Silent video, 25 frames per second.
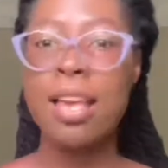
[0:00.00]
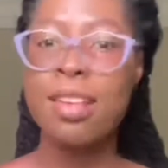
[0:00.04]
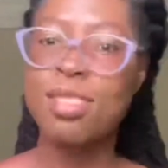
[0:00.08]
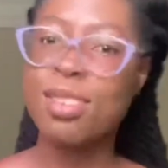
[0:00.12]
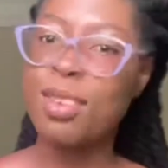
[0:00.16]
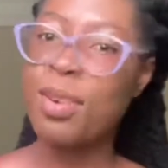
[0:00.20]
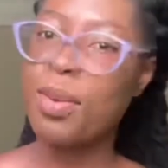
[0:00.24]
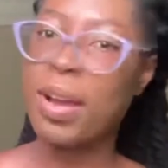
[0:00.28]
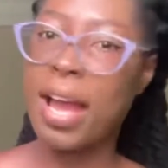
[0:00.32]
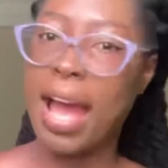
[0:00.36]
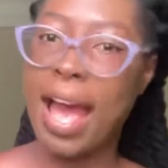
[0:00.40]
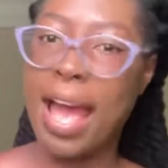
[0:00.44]

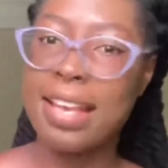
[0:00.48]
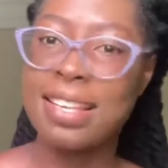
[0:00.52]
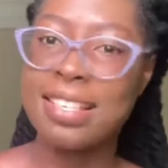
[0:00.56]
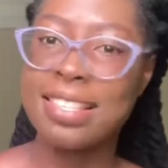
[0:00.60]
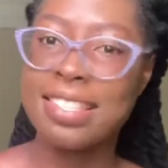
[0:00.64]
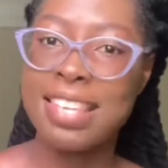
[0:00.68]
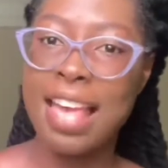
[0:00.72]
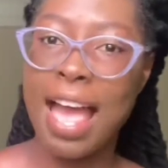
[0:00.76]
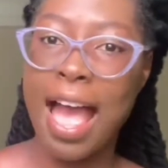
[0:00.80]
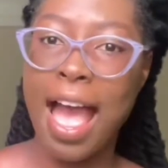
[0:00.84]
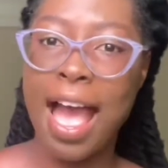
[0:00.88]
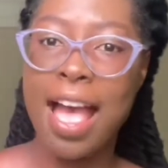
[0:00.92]
guys,
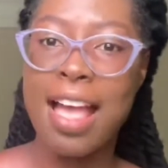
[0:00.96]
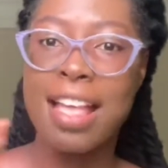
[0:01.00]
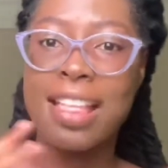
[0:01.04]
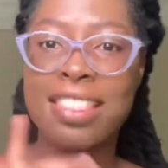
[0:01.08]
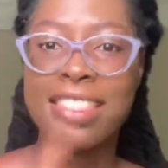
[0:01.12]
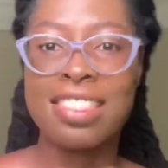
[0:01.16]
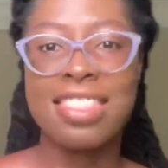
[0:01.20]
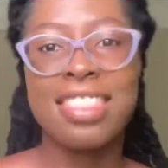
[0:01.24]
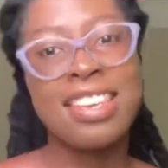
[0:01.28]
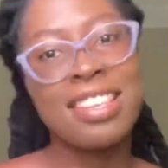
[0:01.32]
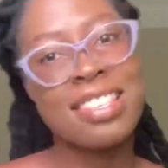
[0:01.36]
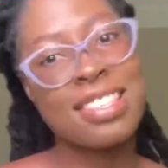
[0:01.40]

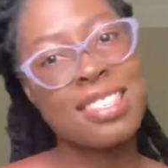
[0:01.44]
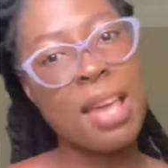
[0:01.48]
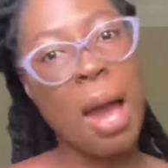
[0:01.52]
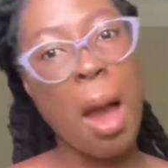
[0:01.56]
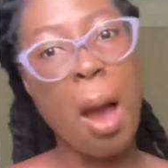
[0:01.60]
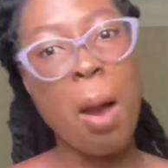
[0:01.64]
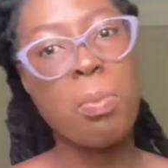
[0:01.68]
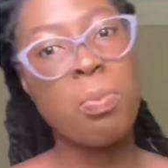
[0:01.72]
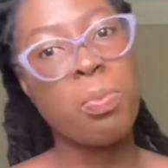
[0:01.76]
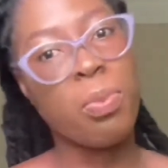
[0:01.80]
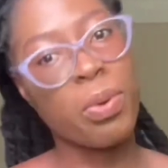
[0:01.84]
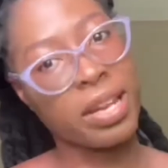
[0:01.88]
this
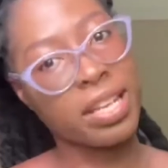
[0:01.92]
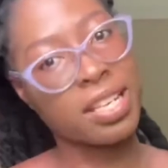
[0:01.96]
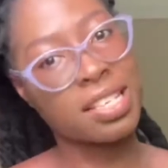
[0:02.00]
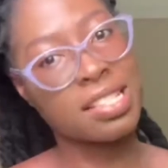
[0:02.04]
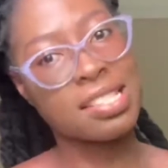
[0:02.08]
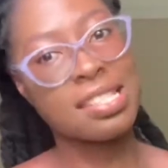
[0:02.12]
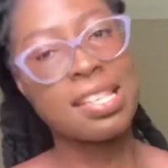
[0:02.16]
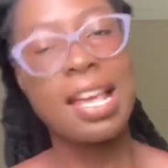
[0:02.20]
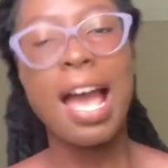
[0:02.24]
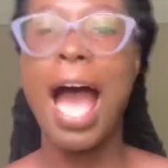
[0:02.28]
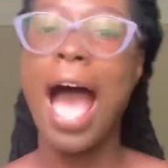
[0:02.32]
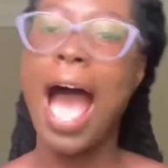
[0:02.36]
brings
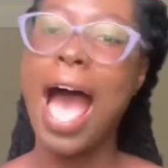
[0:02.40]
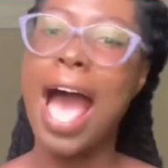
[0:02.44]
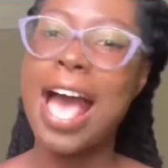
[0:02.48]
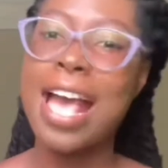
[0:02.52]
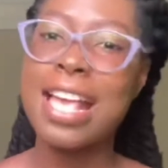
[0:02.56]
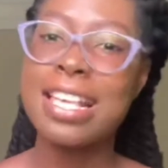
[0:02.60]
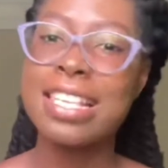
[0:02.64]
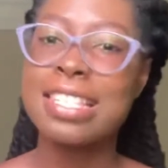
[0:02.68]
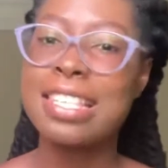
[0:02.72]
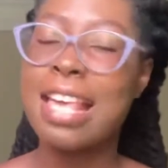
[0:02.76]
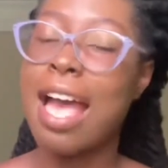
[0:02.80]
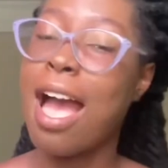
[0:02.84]
us
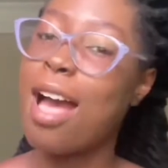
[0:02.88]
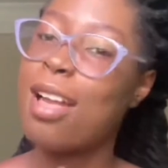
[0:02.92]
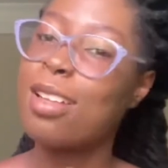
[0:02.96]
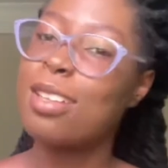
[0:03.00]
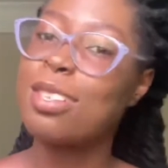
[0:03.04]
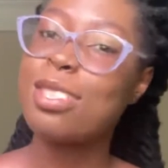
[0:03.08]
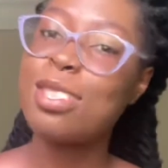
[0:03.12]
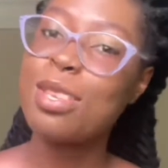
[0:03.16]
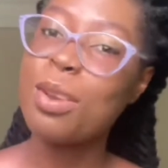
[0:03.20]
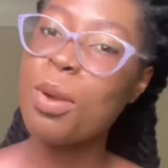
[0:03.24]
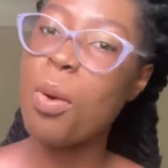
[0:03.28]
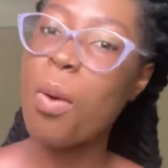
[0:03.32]

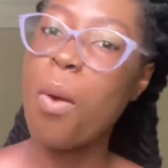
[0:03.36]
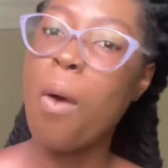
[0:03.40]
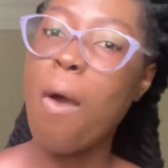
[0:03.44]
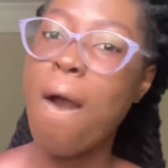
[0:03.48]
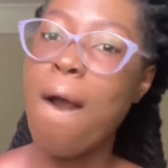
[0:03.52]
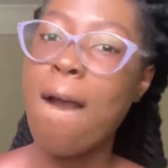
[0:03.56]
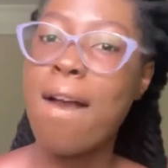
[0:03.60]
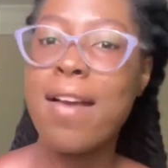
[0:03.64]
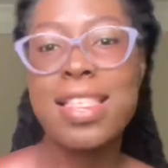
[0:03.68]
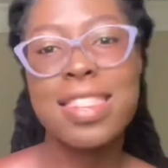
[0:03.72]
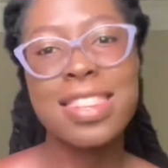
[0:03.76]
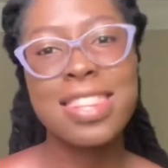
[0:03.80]
to
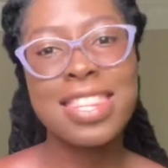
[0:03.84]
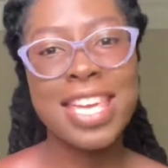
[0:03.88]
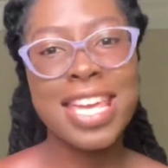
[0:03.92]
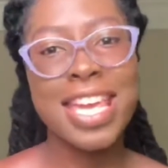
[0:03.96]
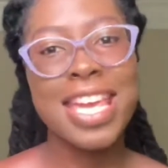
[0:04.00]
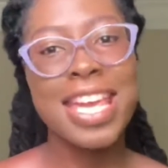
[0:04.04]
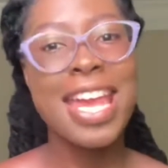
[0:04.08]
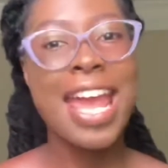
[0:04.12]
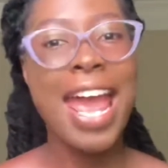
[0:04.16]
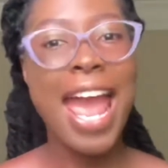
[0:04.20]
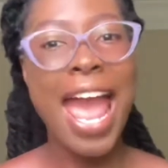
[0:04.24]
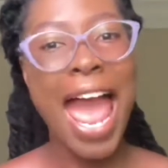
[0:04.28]
the
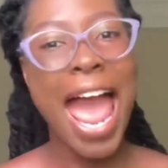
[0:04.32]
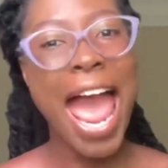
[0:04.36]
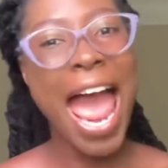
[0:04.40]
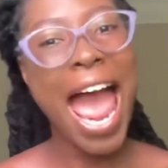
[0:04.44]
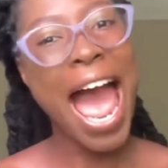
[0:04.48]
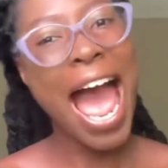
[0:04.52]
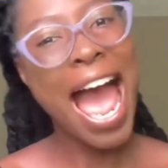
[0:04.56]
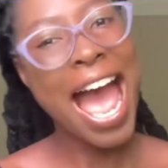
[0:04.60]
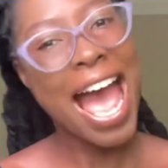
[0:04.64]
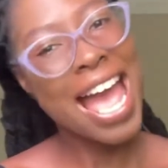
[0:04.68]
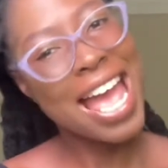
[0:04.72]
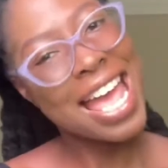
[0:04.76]

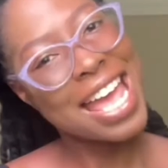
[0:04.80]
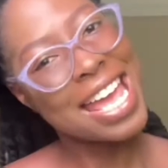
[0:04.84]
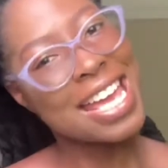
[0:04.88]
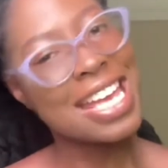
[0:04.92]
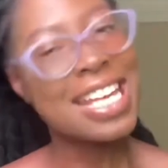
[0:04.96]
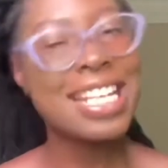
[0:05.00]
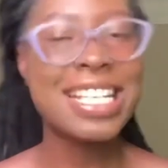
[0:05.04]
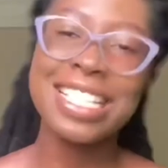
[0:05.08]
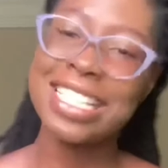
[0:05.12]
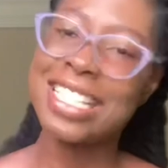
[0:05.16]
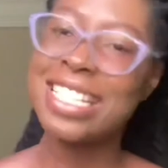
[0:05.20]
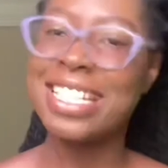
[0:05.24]

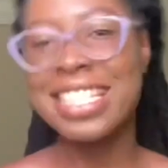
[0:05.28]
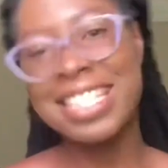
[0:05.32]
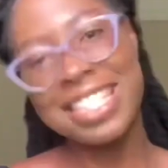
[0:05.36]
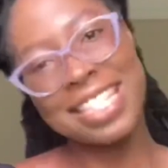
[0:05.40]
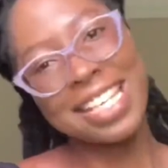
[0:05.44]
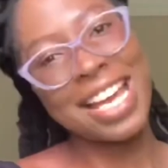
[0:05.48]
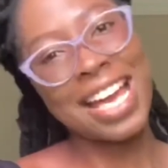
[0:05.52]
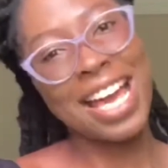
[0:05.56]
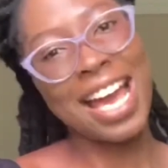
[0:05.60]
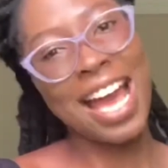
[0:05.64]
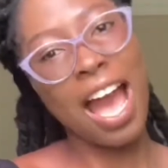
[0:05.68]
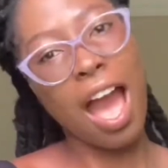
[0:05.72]
end
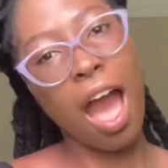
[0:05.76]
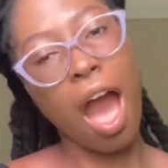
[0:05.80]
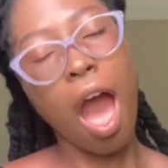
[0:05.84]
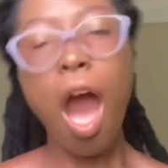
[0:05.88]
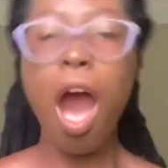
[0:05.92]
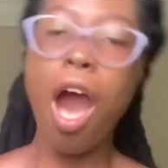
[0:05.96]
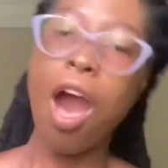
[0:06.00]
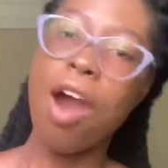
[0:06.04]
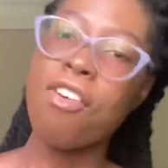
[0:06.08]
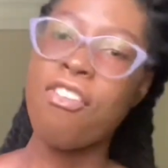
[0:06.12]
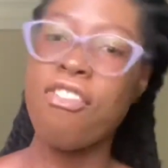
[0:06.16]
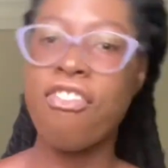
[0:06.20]

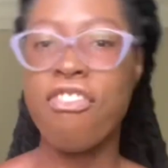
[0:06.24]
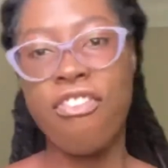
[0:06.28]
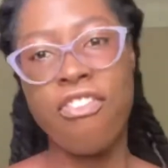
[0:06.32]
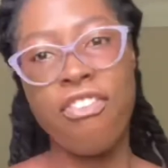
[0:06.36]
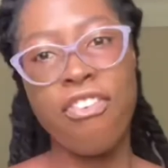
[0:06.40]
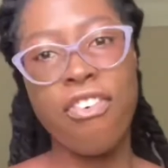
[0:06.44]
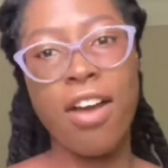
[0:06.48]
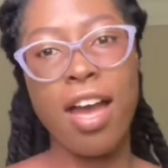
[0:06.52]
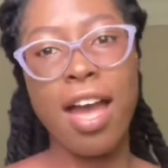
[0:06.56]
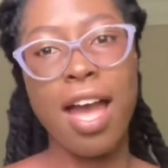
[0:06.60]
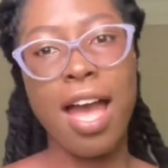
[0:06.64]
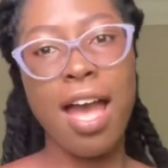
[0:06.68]
of
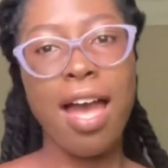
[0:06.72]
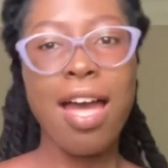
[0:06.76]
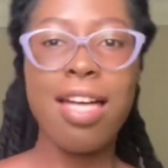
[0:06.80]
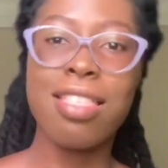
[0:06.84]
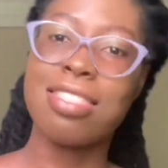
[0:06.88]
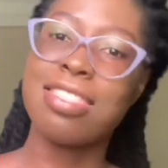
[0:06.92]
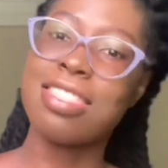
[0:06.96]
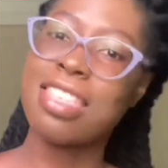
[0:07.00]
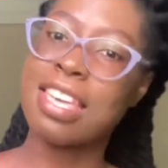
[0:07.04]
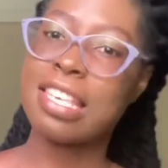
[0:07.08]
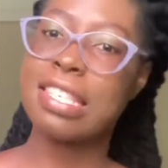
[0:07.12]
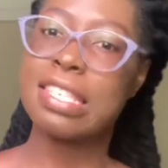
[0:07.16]

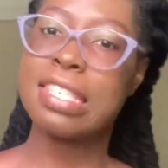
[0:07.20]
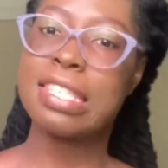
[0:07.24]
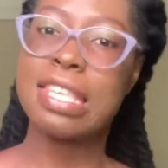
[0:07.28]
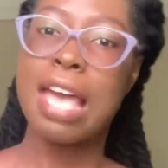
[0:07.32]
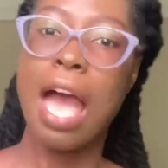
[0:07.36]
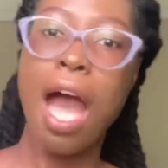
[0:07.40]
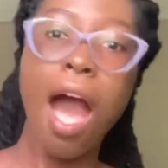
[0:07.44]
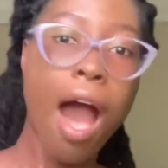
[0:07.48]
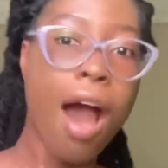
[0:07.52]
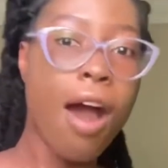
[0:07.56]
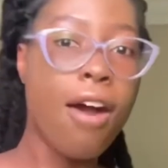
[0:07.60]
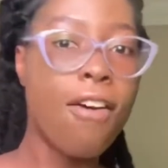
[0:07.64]
this
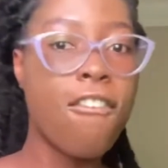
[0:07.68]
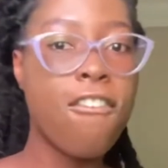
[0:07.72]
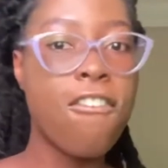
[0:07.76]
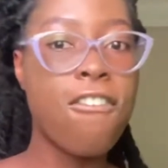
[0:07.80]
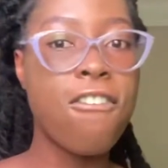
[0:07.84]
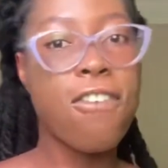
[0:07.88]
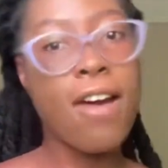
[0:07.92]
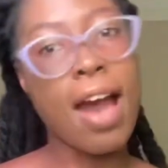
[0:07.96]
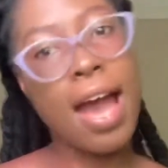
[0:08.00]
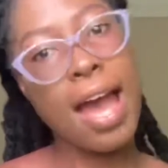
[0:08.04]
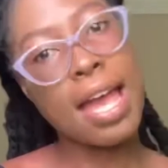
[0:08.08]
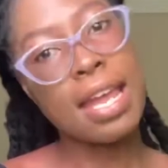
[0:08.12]

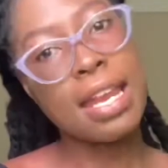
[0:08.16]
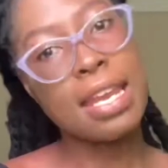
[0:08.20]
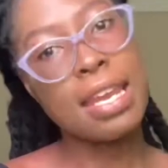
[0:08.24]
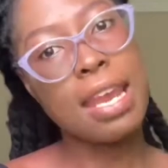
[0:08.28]
fun